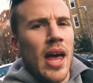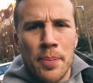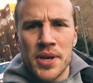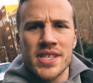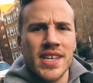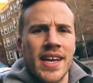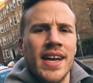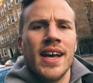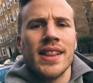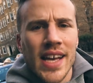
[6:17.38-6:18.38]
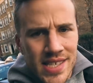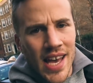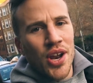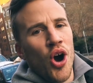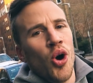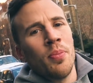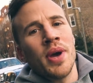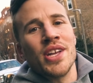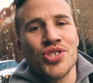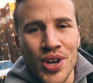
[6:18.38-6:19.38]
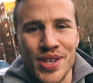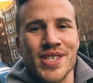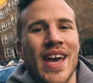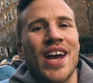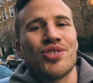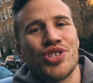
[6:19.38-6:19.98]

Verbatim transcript: That being said, let's head home and drink this gainer